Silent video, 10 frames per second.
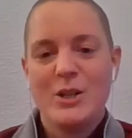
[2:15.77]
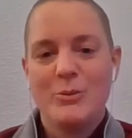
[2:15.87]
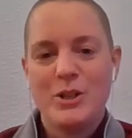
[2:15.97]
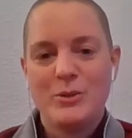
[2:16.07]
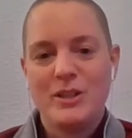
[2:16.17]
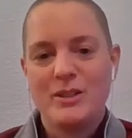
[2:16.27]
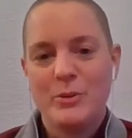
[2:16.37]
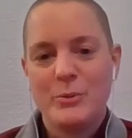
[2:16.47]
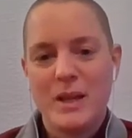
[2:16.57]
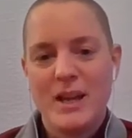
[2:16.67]
which is
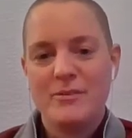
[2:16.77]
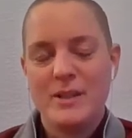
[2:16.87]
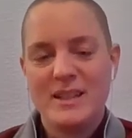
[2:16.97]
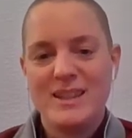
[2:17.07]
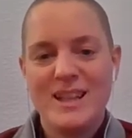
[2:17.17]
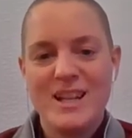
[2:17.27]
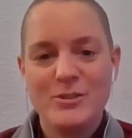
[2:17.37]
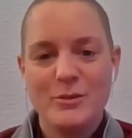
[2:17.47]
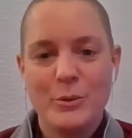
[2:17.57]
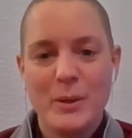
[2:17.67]
what we have read the
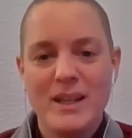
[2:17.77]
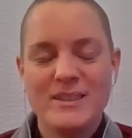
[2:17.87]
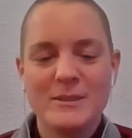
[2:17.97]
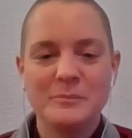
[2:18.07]
last few weeks